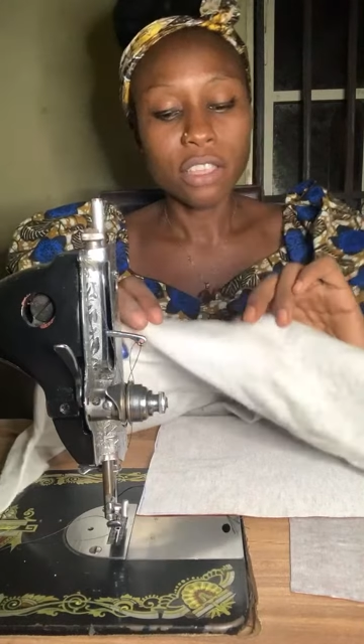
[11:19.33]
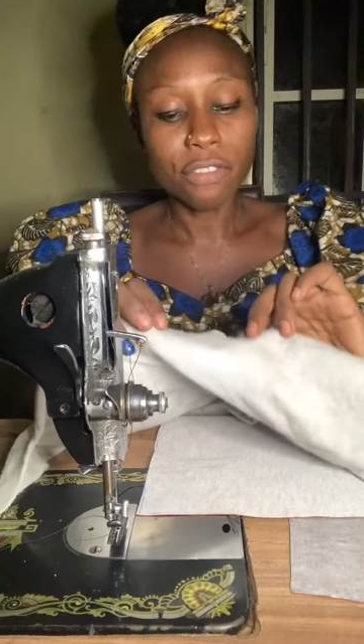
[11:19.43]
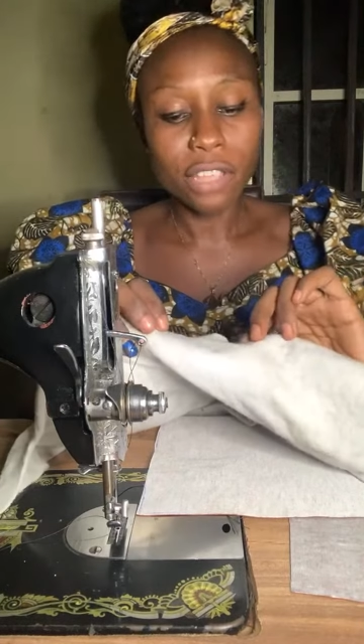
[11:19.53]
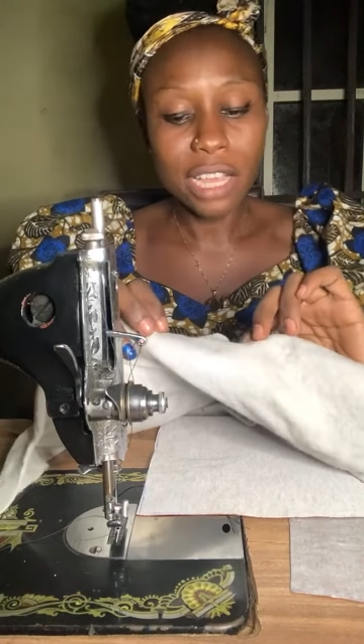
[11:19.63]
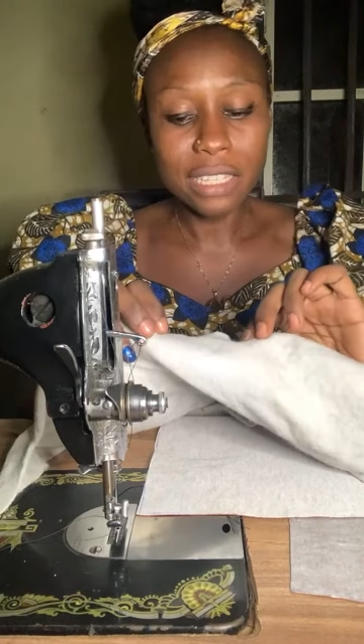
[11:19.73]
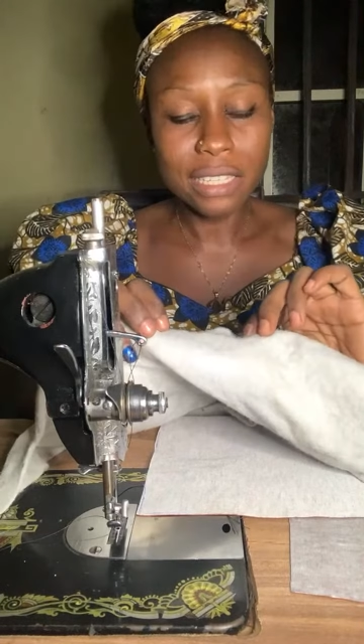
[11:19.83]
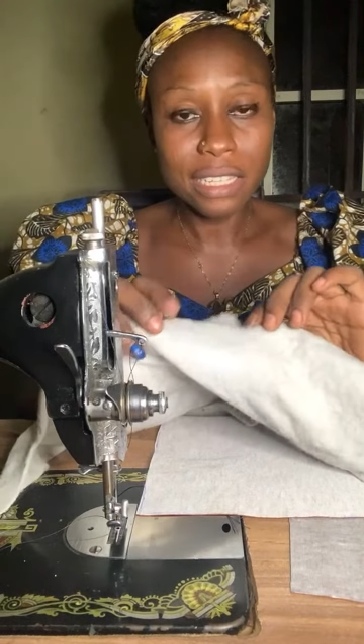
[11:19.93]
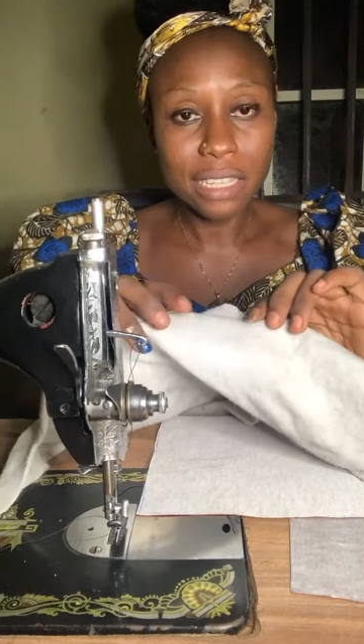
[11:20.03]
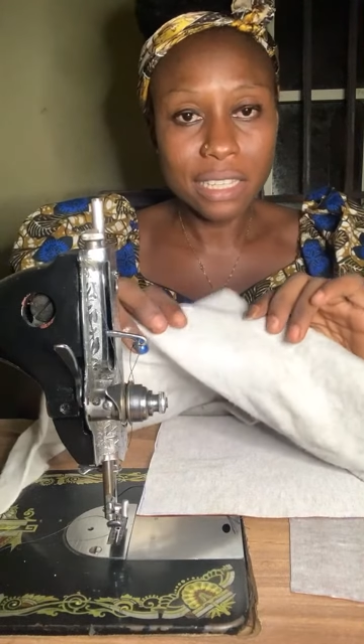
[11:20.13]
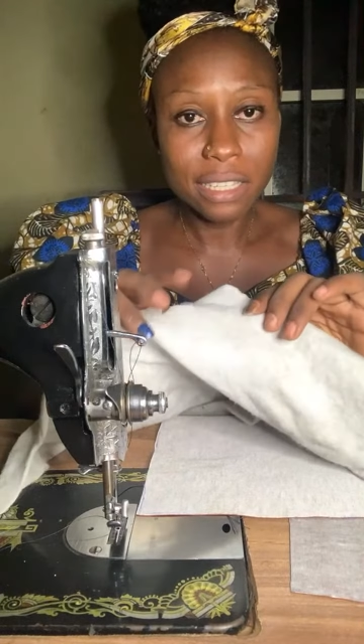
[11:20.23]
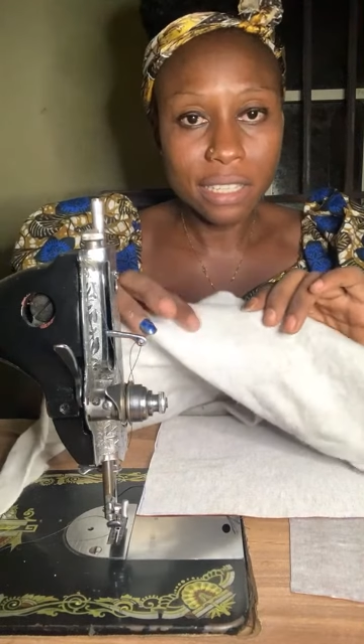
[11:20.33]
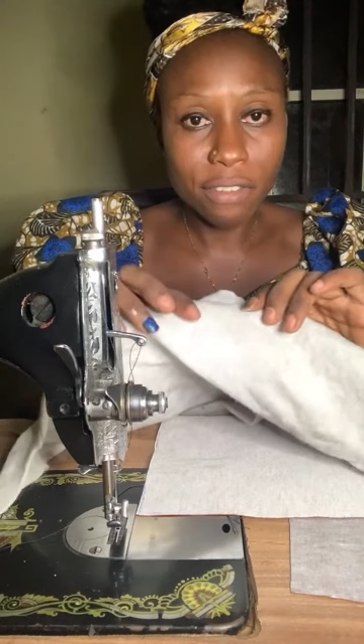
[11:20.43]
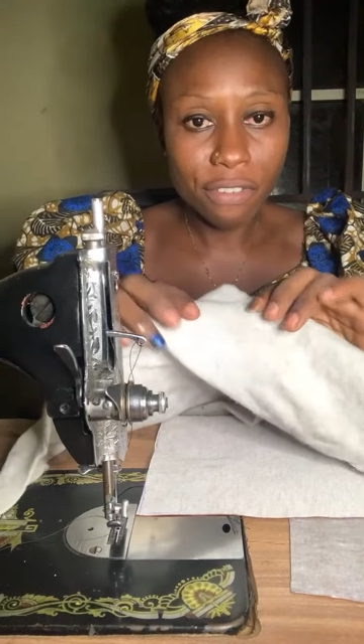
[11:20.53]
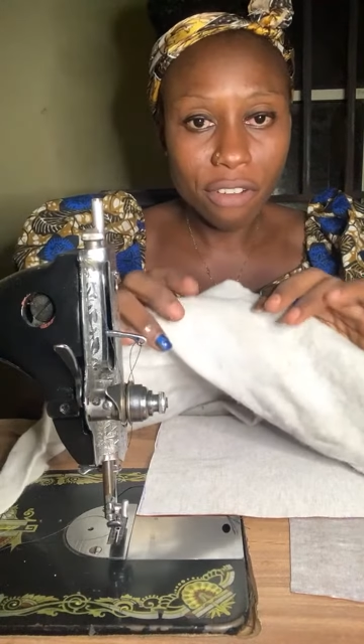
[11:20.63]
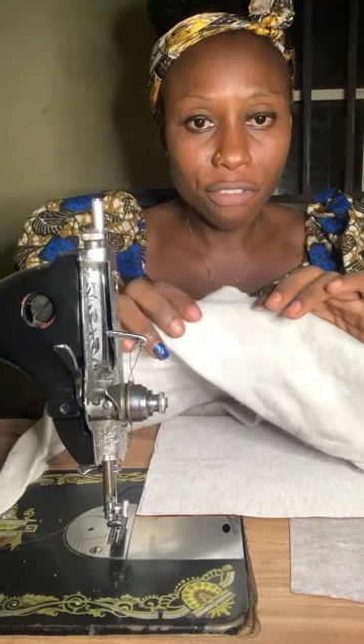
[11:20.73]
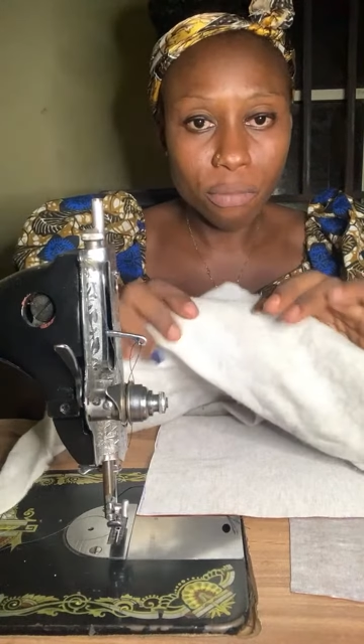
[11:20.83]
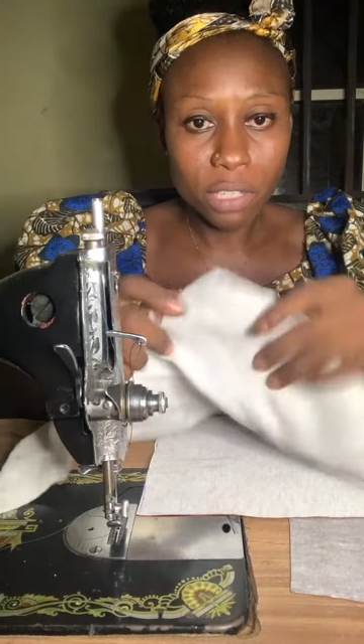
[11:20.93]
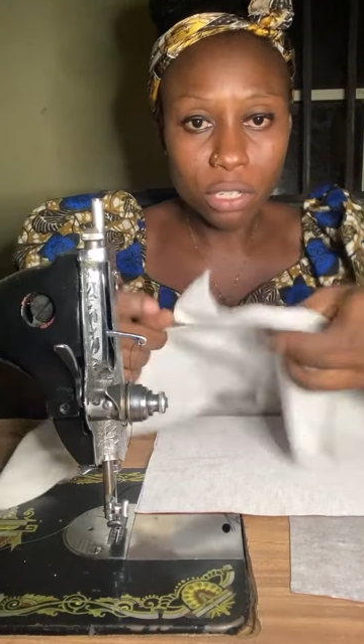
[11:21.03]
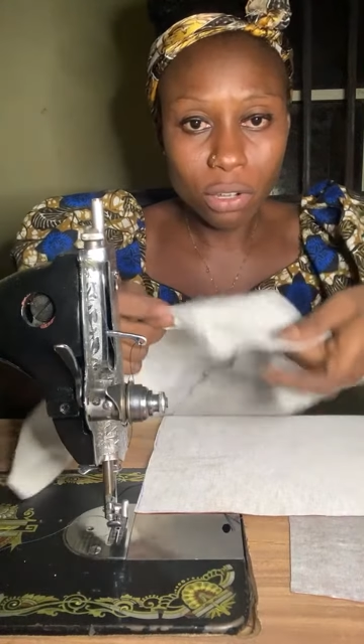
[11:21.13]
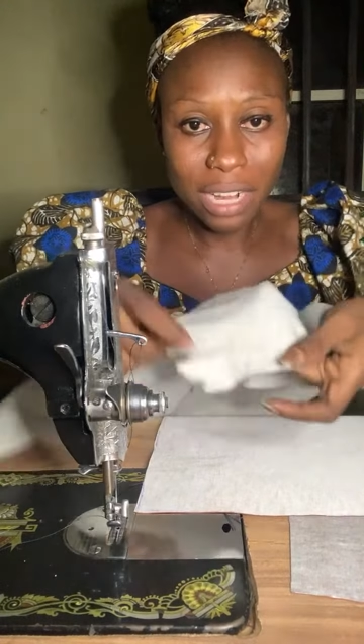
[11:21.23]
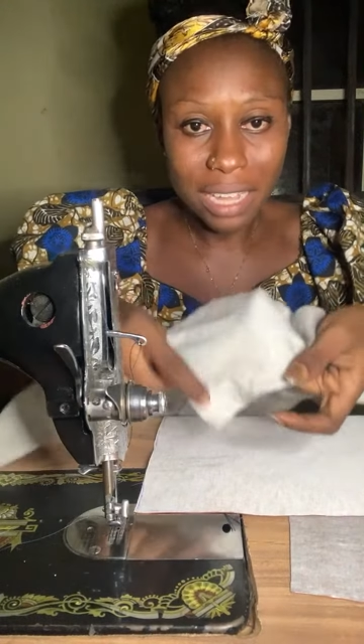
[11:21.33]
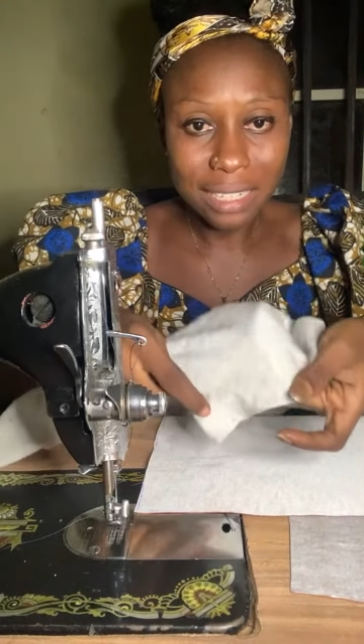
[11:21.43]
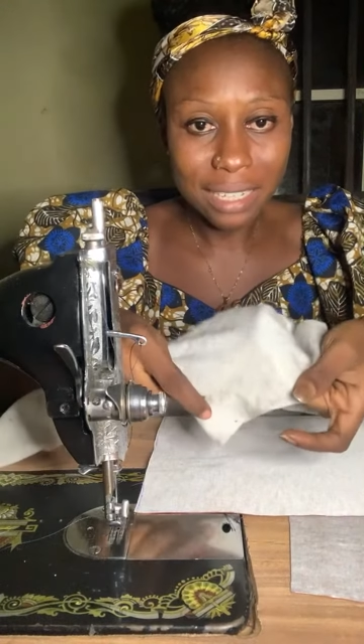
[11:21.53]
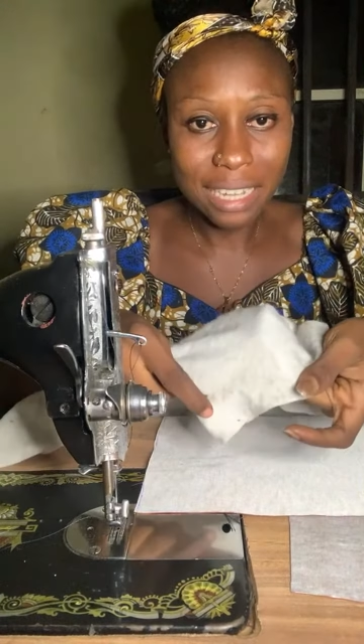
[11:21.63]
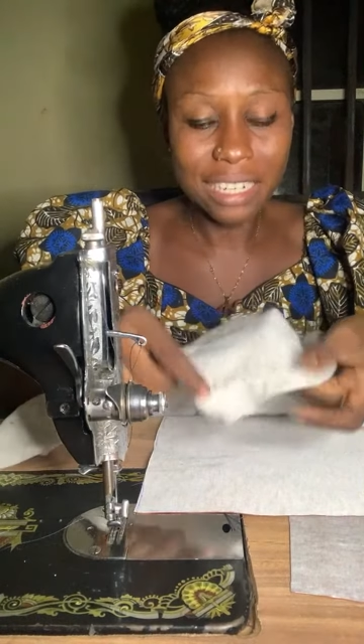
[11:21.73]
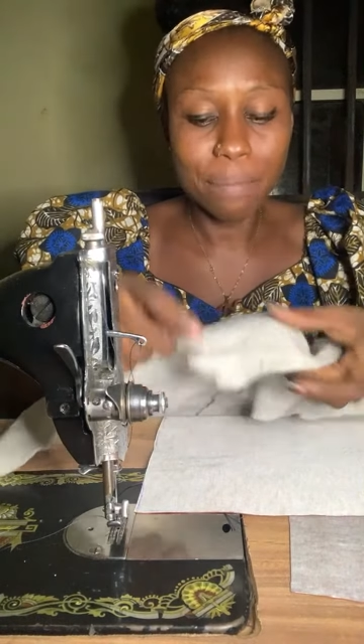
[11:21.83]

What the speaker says: If you can see, it is different from this other side.